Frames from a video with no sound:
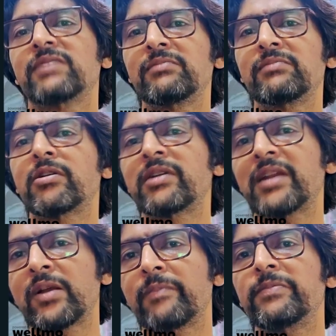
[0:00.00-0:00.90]
with modern
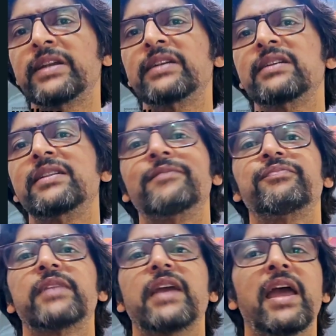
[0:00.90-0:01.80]
equipment.
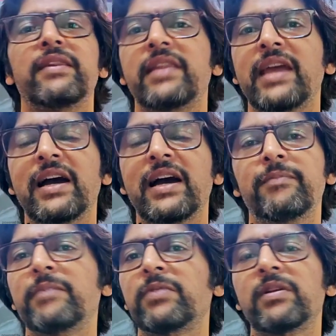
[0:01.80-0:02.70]
And they are
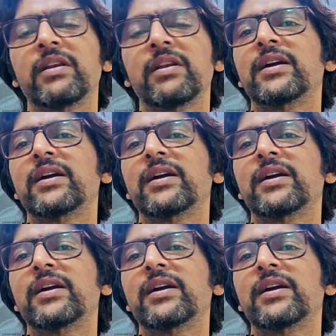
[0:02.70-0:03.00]
people,